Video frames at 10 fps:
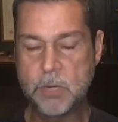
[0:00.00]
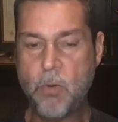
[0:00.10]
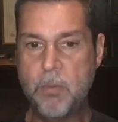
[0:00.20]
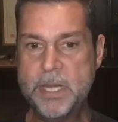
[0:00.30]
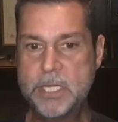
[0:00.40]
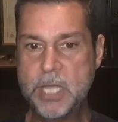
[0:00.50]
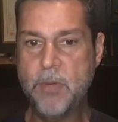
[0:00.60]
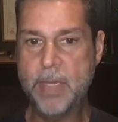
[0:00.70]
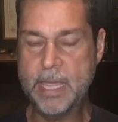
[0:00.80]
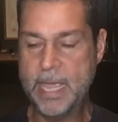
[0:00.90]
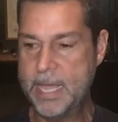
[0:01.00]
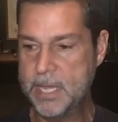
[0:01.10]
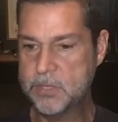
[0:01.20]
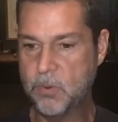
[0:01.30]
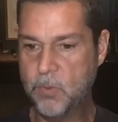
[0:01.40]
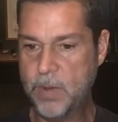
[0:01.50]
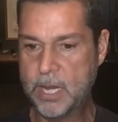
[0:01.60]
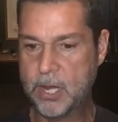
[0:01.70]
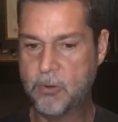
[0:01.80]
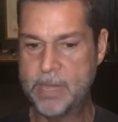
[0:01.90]
So what we're doing is
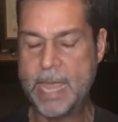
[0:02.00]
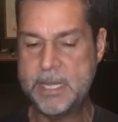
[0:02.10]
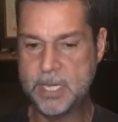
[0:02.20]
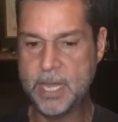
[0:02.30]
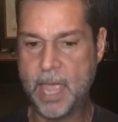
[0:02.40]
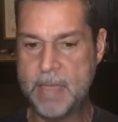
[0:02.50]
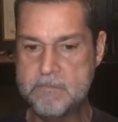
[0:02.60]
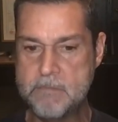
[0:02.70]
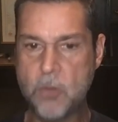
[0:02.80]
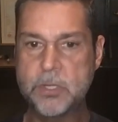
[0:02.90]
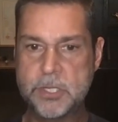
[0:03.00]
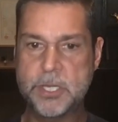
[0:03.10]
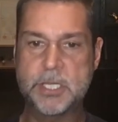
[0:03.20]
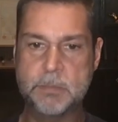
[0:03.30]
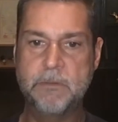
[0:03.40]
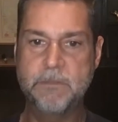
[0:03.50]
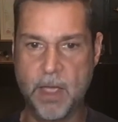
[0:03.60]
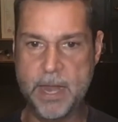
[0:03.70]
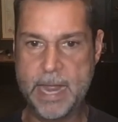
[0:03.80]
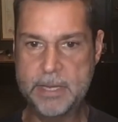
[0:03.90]
we're creating a modern system of
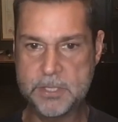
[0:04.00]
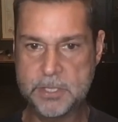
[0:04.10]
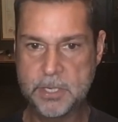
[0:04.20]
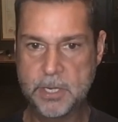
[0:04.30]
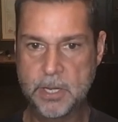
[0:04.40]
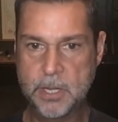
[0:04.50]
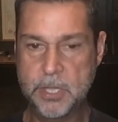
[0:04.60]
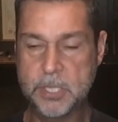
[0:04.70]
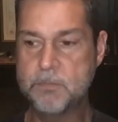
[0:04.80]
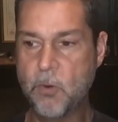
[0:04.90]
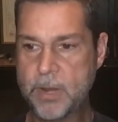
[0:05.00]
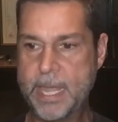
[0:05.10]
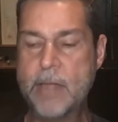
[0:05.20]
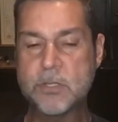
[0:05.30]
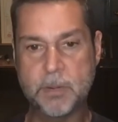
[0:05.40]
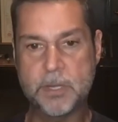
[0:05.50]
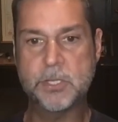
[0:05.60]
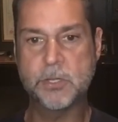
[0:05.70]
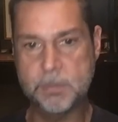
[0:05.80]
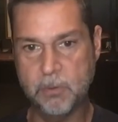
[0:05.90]
finance that's more accountable and
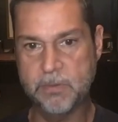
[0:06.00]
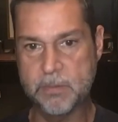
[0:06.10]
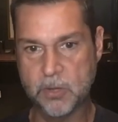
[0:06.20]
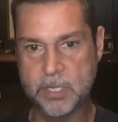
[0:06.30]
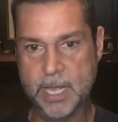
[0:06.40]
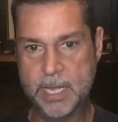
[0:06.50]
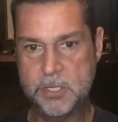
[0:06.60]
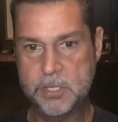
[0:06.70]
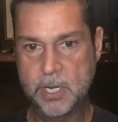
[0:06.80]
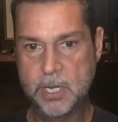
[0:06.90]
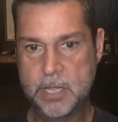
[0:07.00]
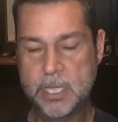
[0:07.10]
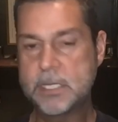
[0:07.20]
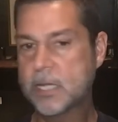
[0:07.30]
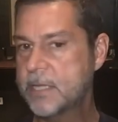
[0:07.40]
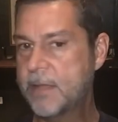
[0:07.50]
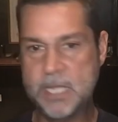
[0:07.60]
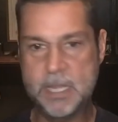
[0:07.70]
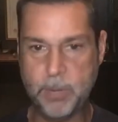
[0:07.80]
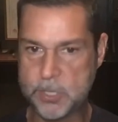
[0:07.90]
suitable for the modern age, that doesn't have
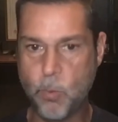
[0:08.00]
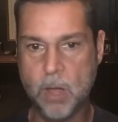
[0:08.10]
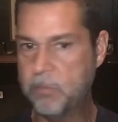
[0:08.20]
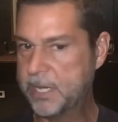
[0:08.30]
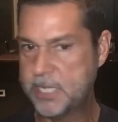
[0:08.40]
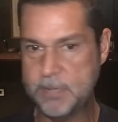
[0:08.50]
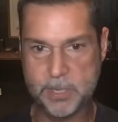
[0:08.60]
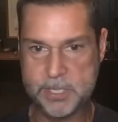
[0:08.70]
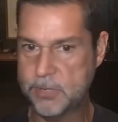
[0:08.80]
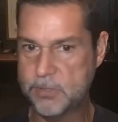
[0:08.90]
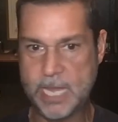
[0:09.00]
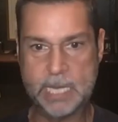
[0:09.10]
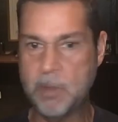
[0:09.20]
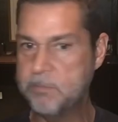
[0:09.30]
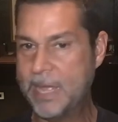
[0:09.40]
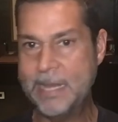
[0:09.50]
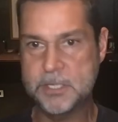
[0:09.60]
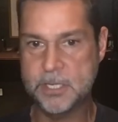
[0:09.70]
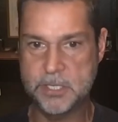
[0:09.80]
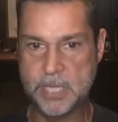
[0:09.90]
T+1, T+2 settlement, but
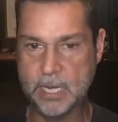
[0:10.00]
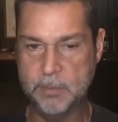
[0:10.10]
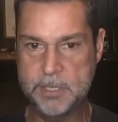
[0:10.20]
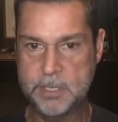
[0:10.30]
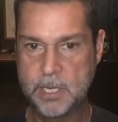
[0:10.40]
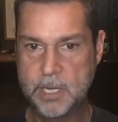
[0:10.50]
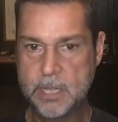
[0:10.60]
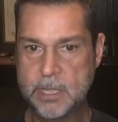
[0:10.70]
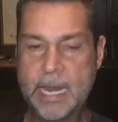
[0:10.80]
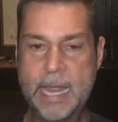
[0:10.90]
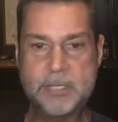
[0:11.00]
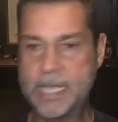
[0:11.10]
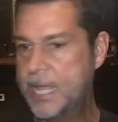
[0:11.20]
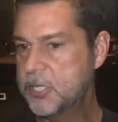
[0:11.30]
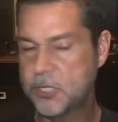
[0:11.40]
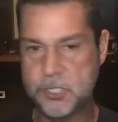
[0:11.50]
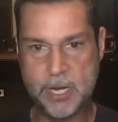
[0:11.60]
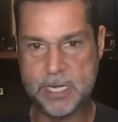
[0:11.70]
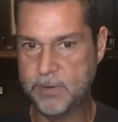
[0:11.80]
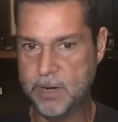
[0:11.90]
instant settlement, that allows the instant
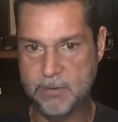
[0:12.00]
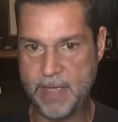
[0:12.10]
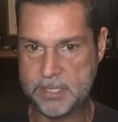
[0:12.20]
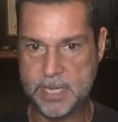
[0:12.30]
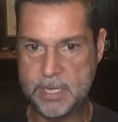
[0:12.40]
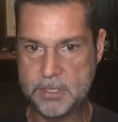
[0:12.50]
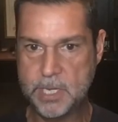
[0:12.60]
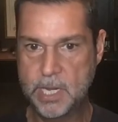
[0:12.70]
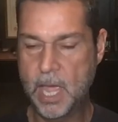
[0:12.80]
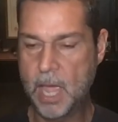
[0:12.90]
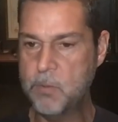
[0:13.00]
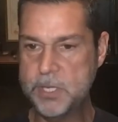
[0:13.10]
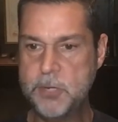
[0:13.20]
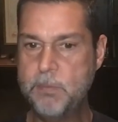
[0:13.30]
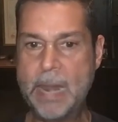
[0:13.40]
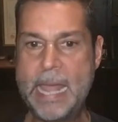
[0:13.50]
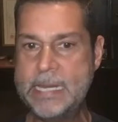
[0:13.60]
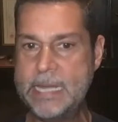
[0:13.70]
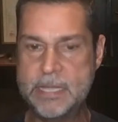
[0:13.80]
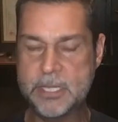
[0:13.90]
transfer of assets. And once you
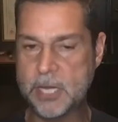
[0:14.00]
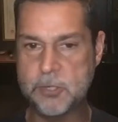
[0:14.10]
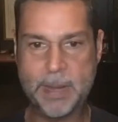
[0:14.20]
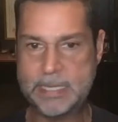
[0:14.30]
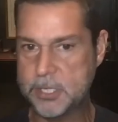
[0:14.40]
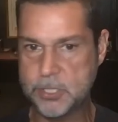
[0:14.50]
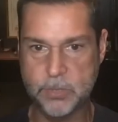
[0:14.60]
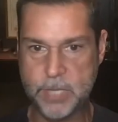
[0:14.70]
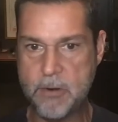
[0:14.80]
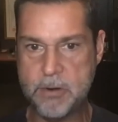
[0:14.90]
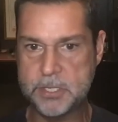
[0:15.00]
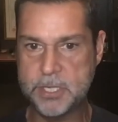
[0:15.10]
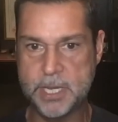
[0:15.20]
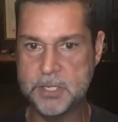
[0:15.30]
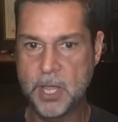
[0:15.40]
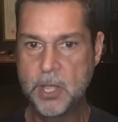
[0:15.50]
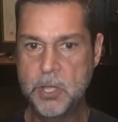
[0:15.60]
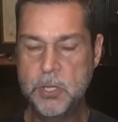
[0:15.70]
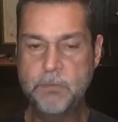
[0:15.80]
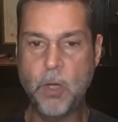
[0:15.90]
blend in the central bank digital currencies,
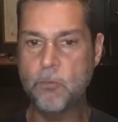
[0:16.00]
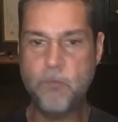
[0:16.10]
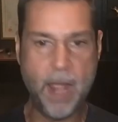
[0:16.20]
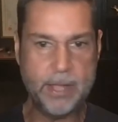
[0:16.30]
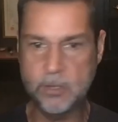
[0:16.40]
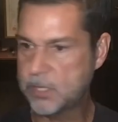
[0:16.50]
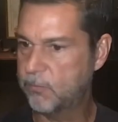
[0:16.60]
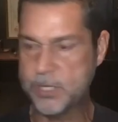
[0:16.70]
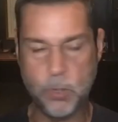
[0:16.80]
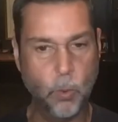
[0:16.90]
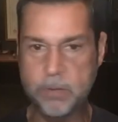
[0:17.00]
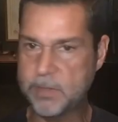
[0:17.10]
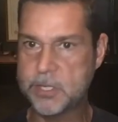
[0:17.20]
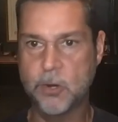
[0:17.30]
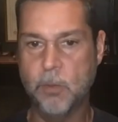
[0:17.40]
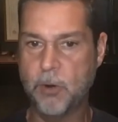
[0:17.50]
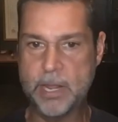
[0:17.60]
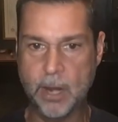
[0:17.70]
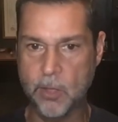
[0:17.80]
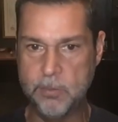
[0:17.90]
you've got rails of which all of this can
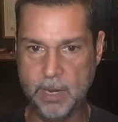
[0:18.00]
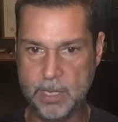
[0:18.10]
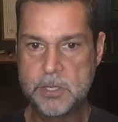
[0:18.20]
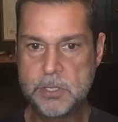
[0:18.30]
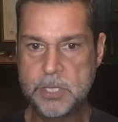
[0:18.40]
operate globally.